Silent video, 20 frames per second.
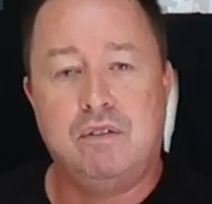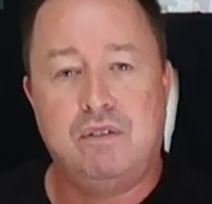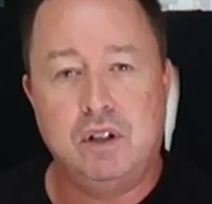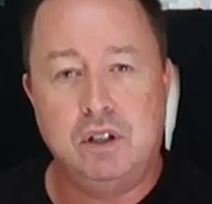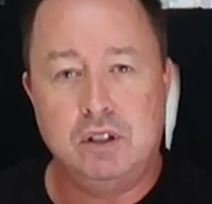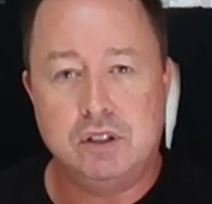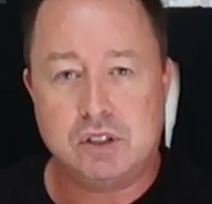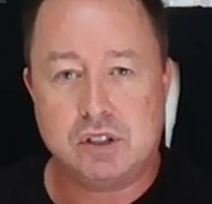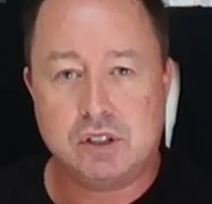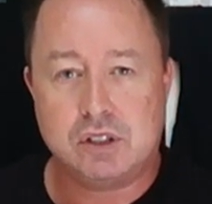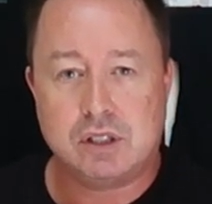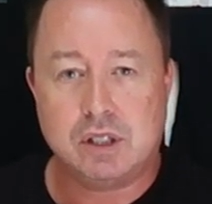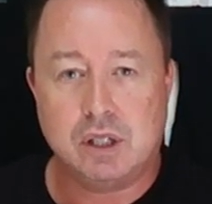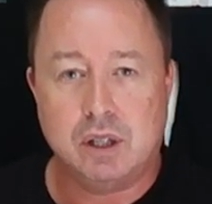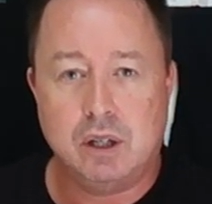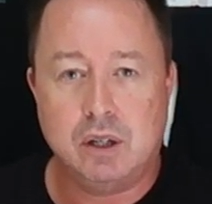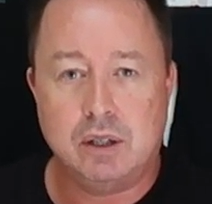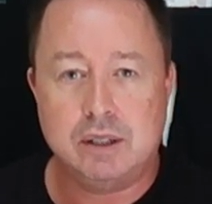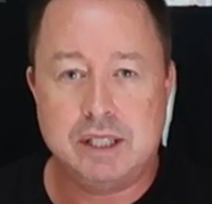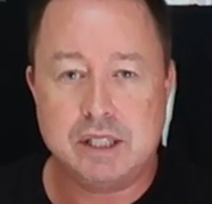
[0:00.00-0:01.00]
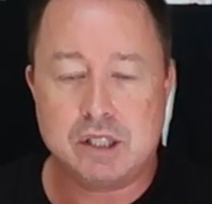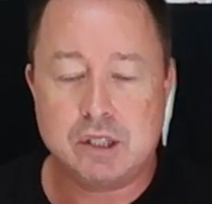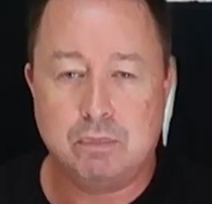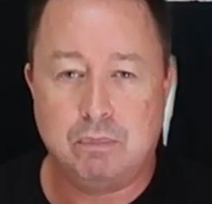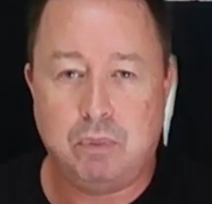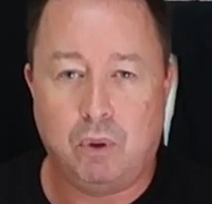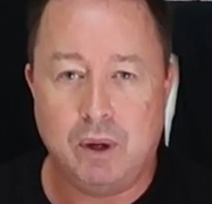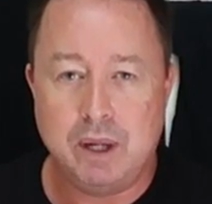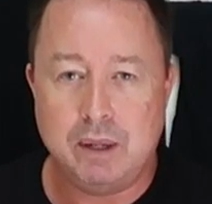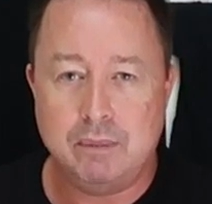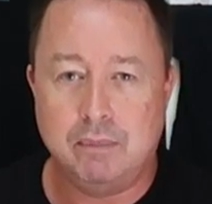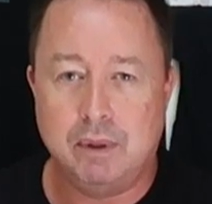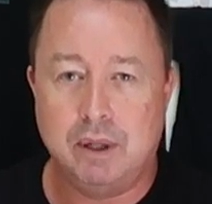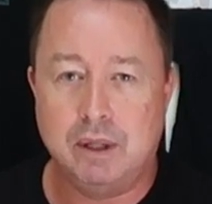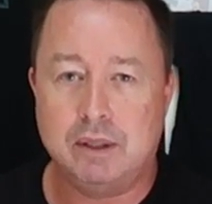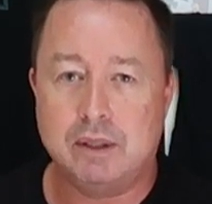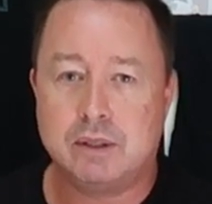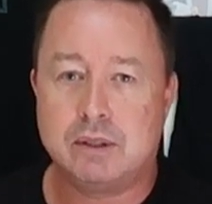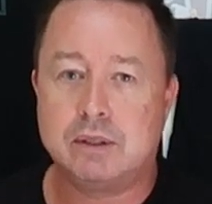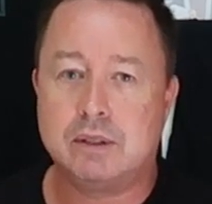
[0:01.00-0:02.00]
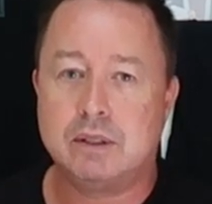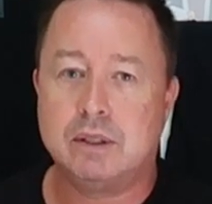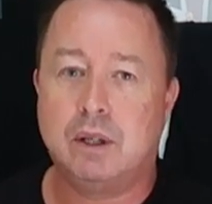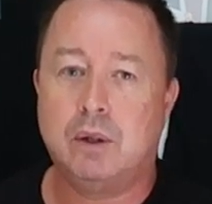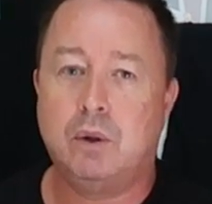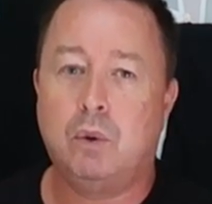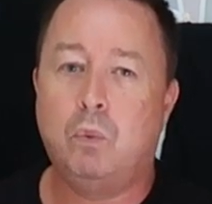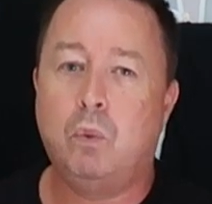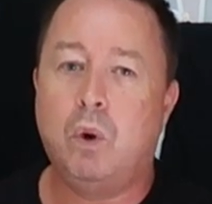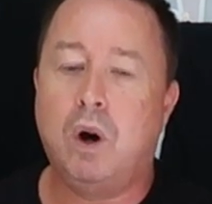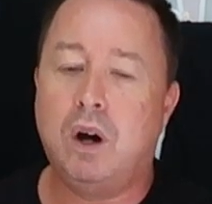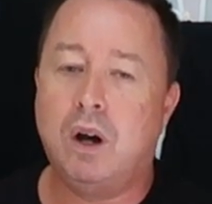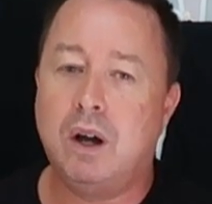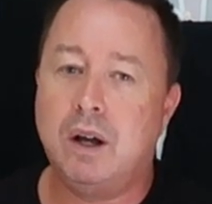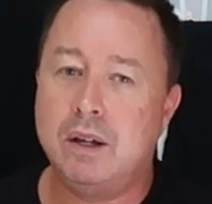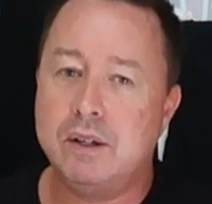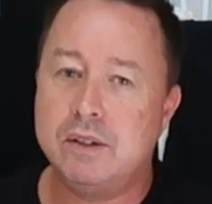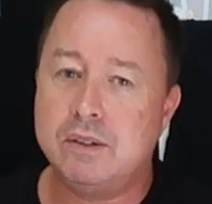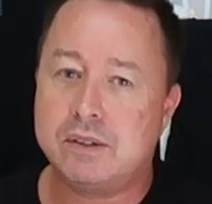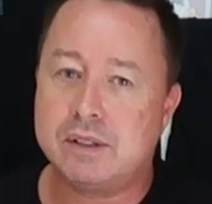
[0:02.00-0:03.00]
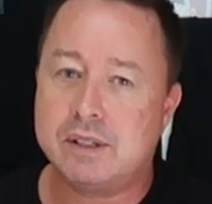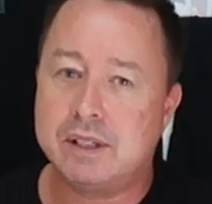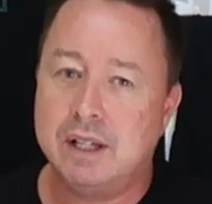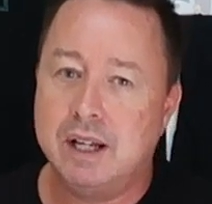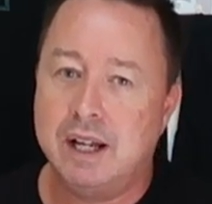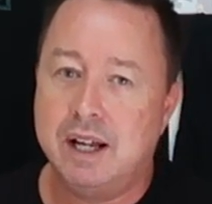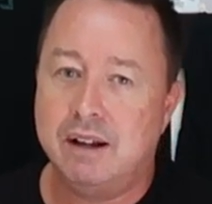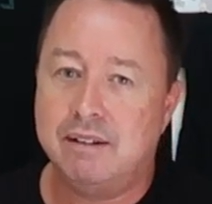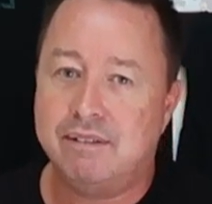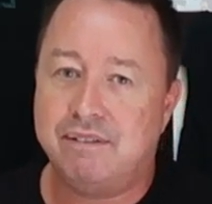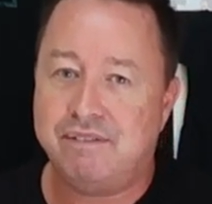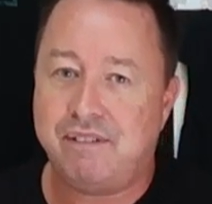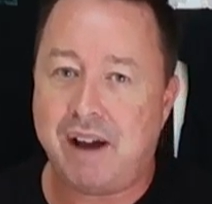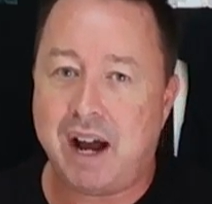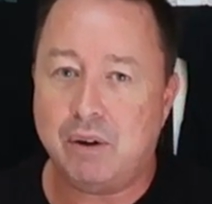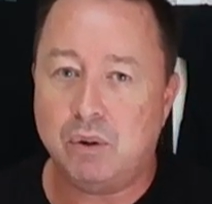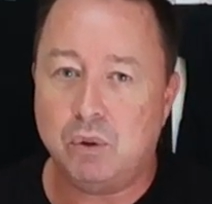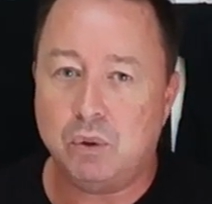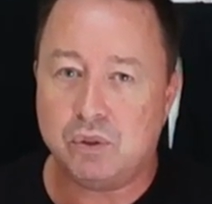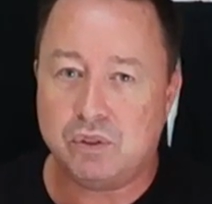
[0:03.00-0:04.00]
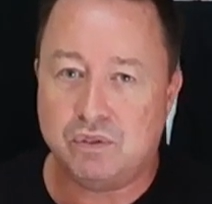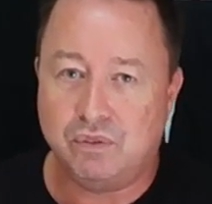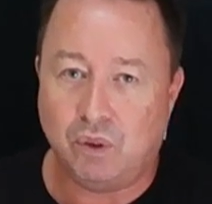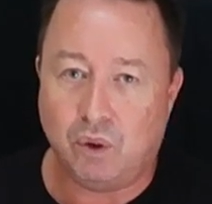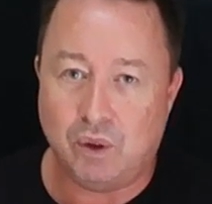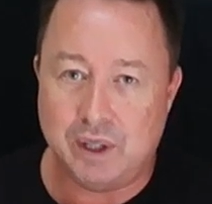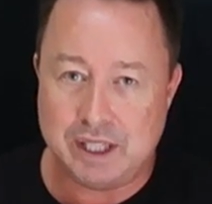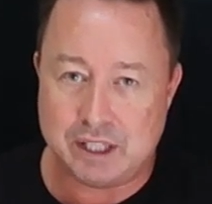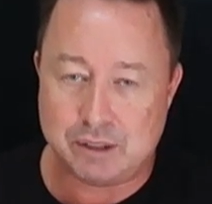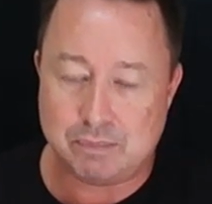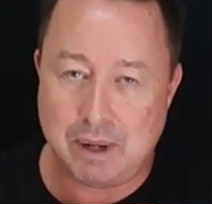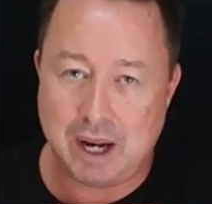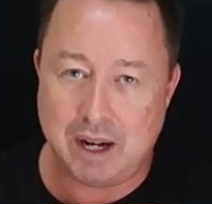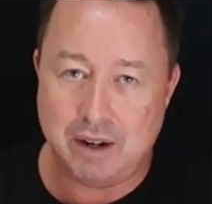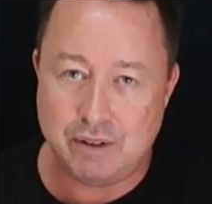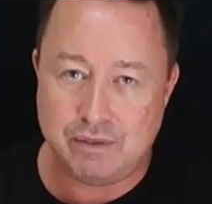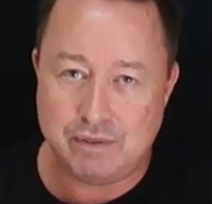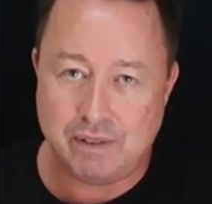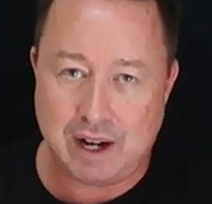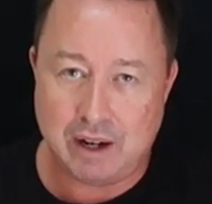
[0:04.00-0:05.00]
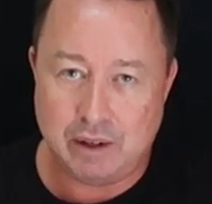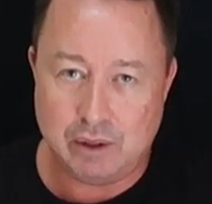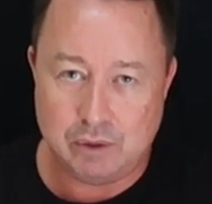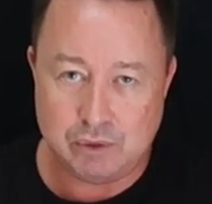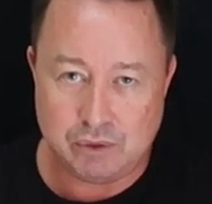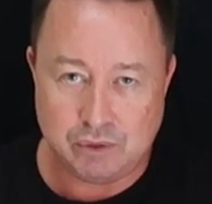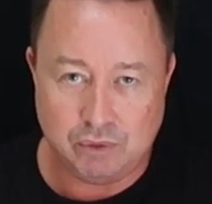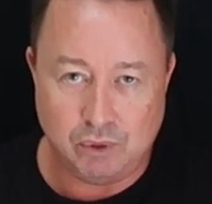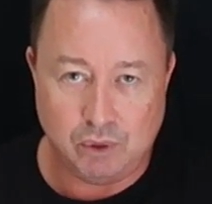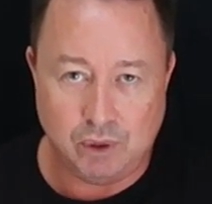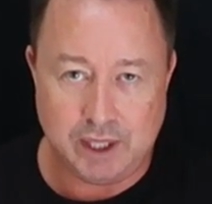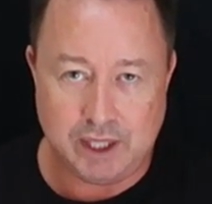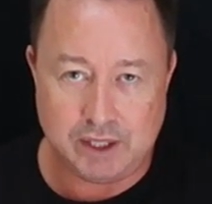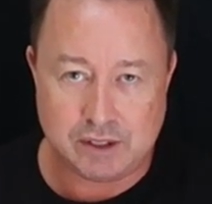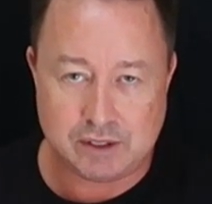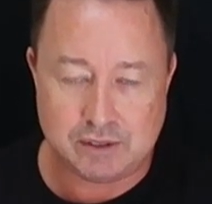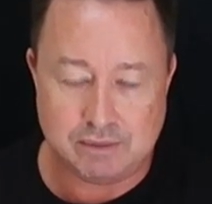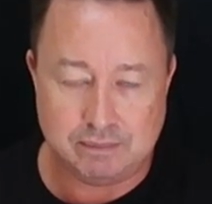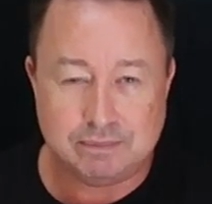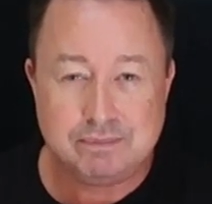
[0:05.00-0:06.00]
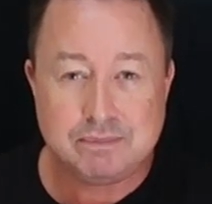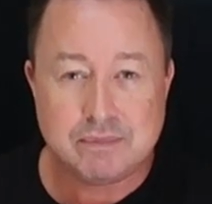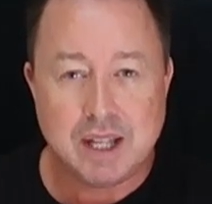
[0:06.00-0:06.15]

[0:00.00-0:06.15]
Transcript: First disappointment was Farrell's voice, Perry Farrell's voice.